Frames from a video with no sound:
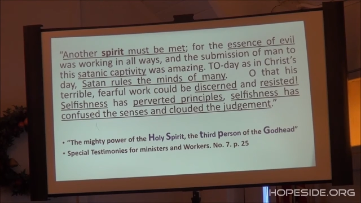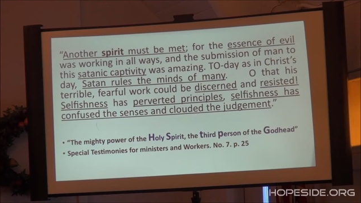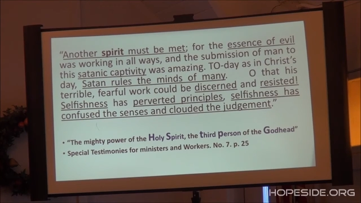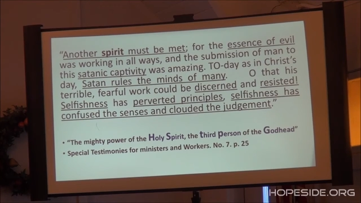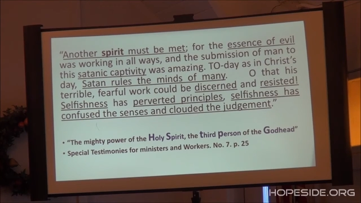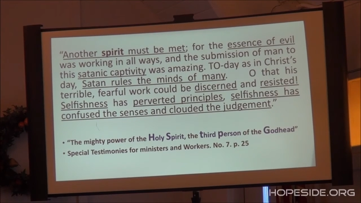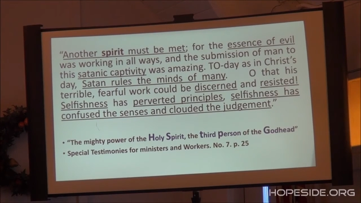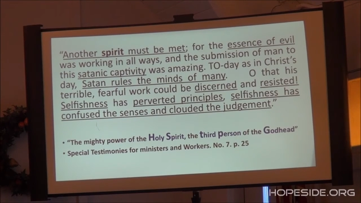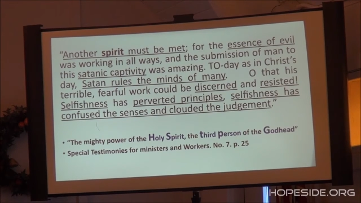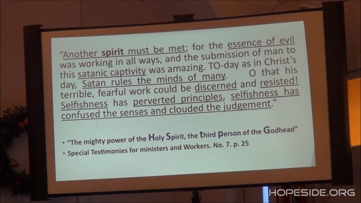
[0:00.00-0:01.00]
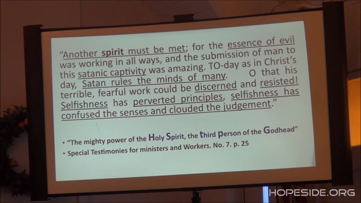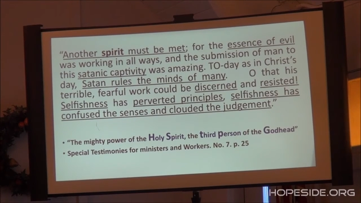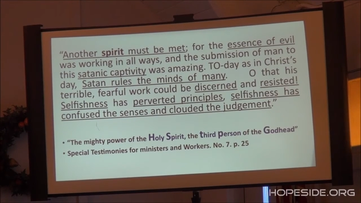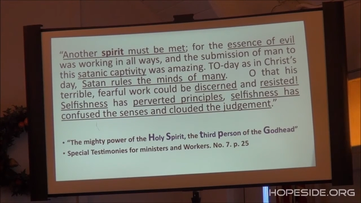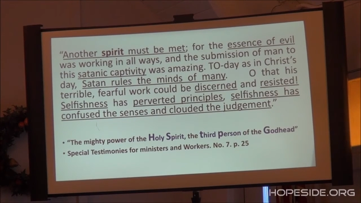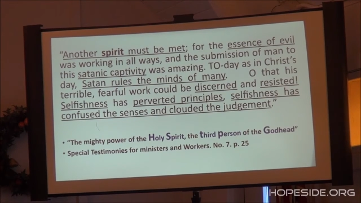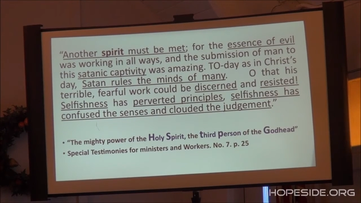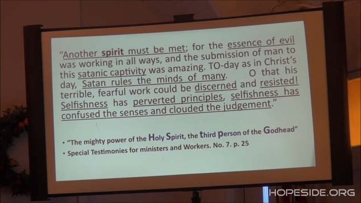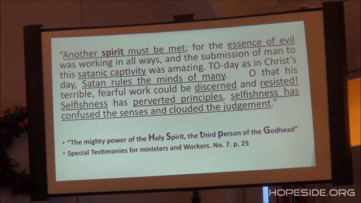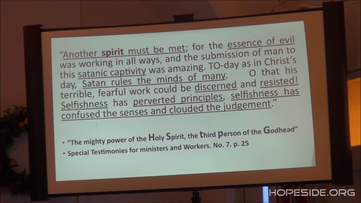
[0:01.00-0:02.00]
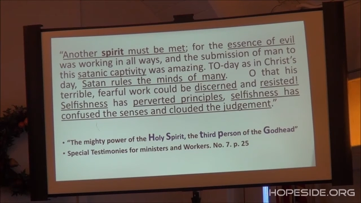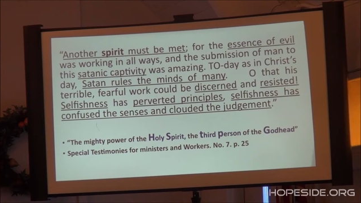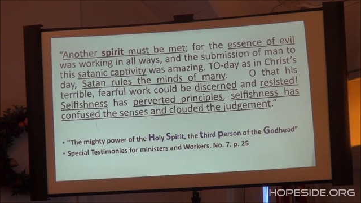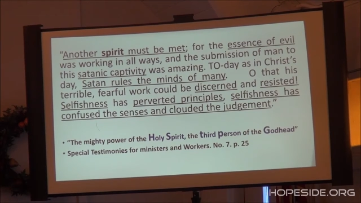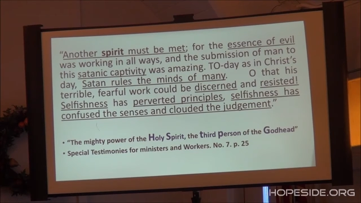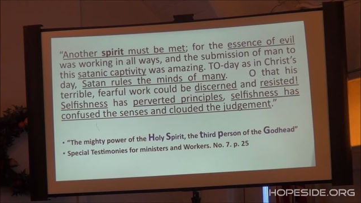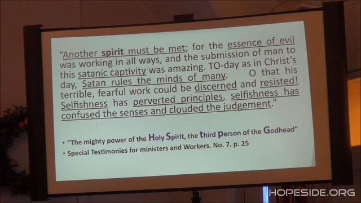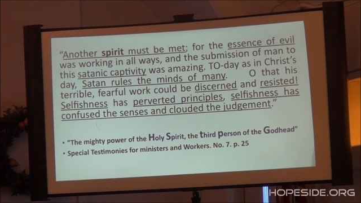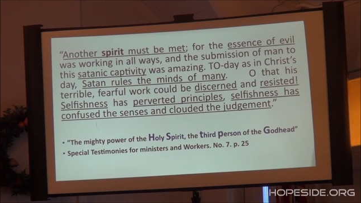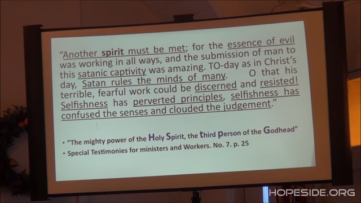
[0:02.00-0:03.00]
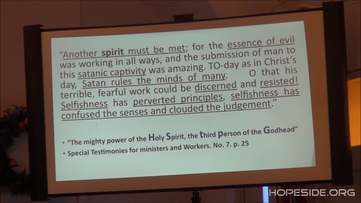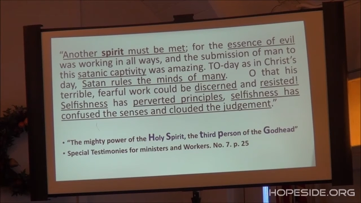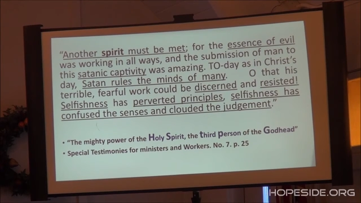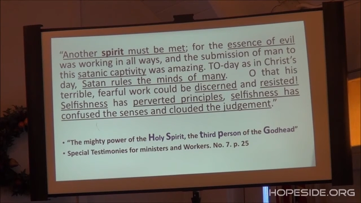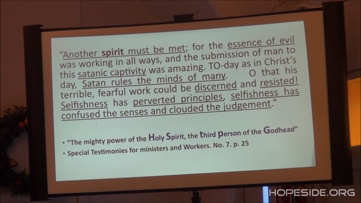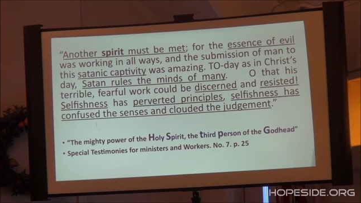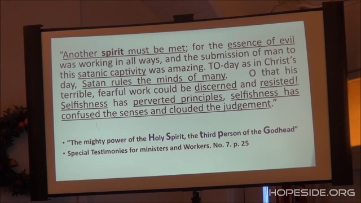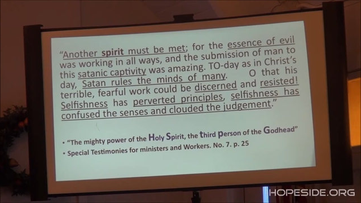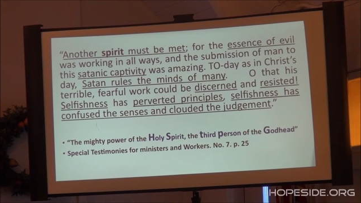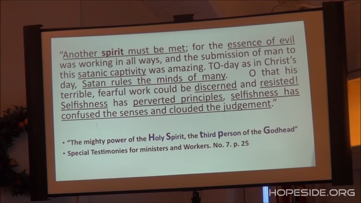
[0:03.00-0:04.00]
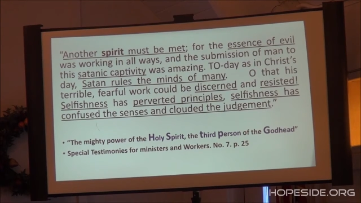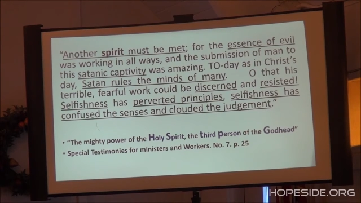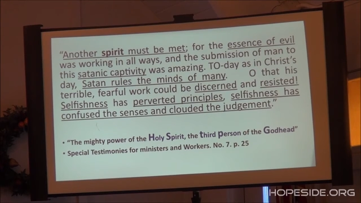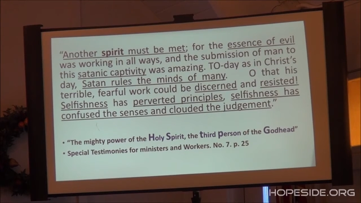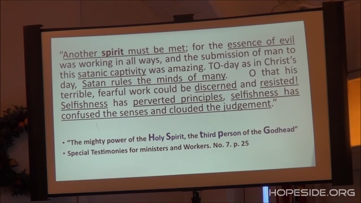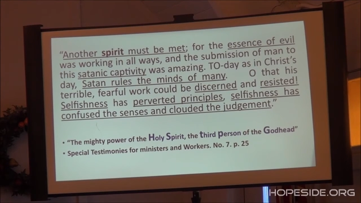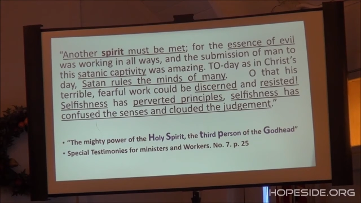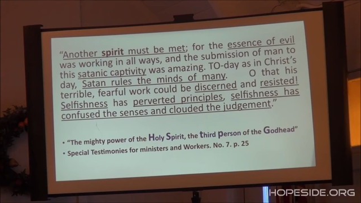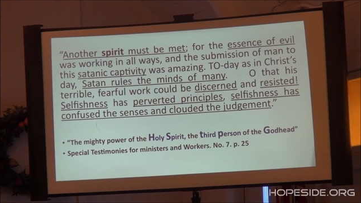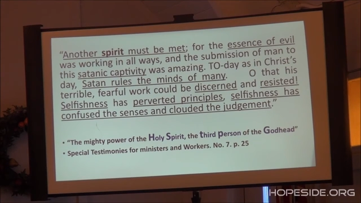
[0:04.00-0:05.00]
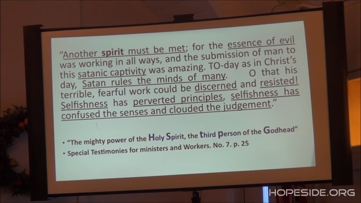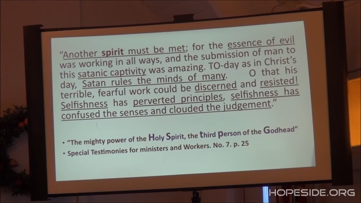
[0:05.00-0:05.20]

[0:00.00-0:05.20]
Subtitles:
[unreadable: no face in view]